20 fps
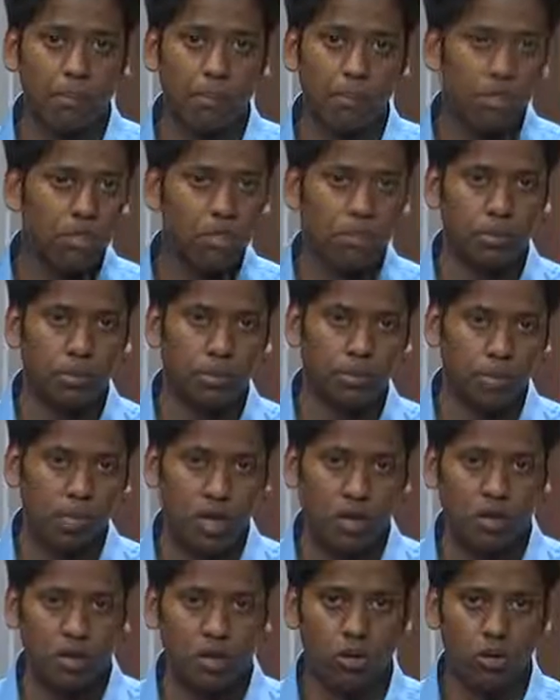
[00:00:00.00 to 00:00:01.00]
in our simple
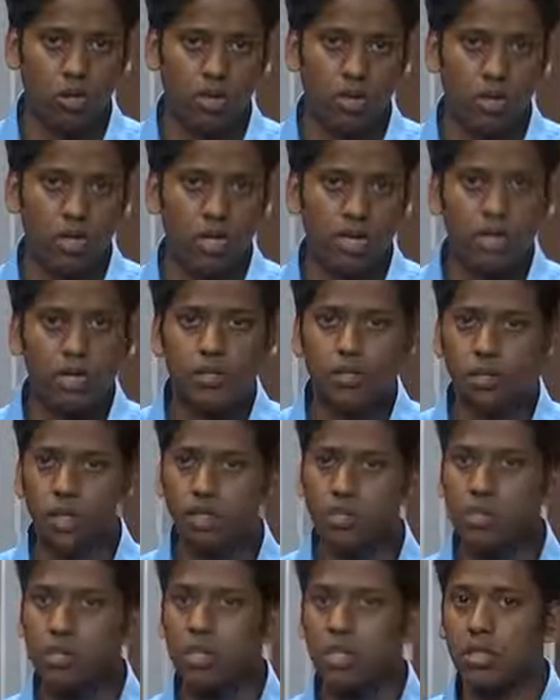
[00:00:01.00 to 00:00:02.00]
scenario. So
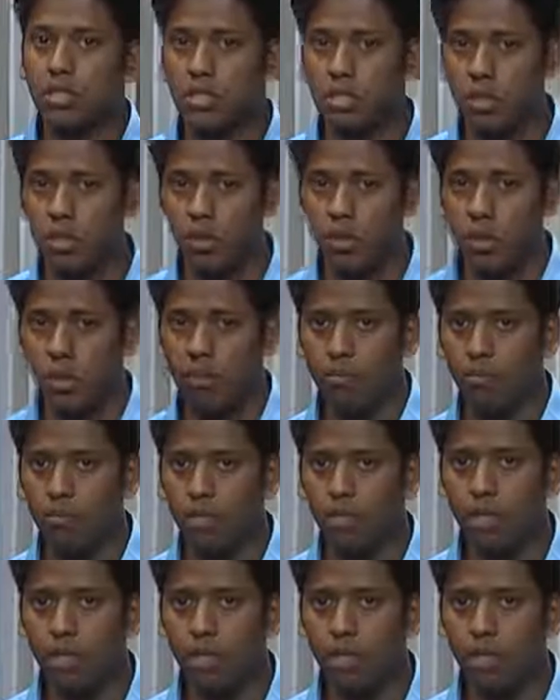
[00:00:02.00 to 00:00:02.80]
let's just exclude them.